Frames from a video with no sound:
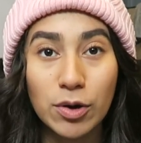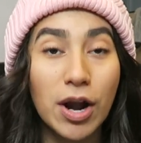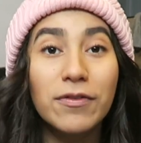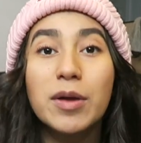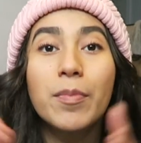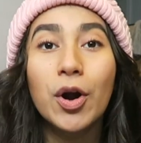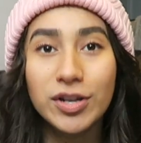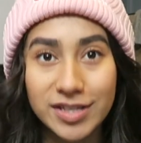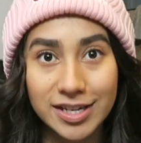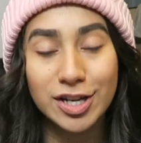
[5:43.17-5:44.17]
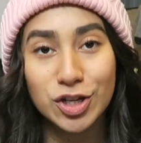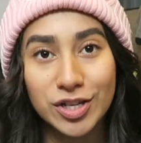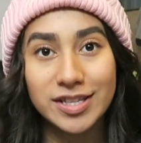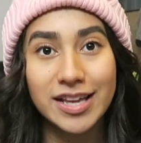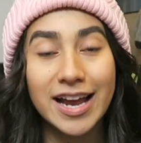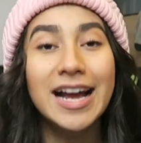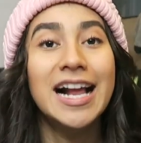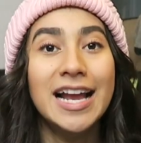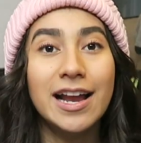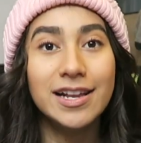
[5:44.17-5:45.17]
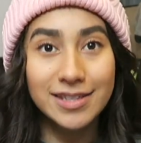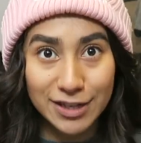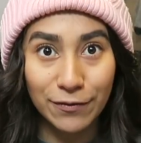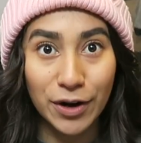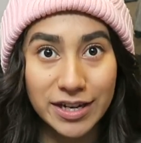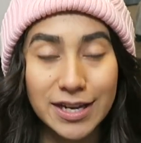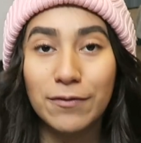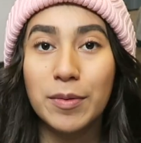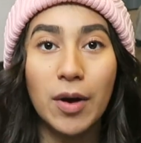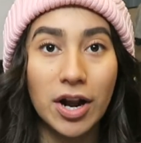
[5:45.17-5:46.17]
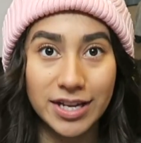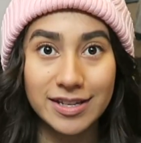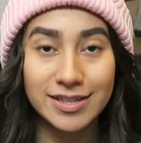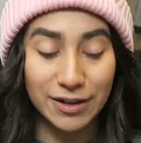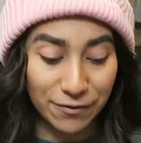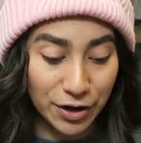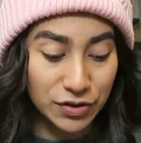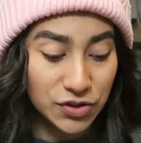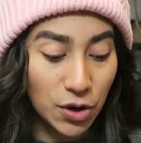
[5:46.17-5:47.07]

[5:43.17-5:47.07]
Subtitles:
Or every person, I should say, is different. Every body is different.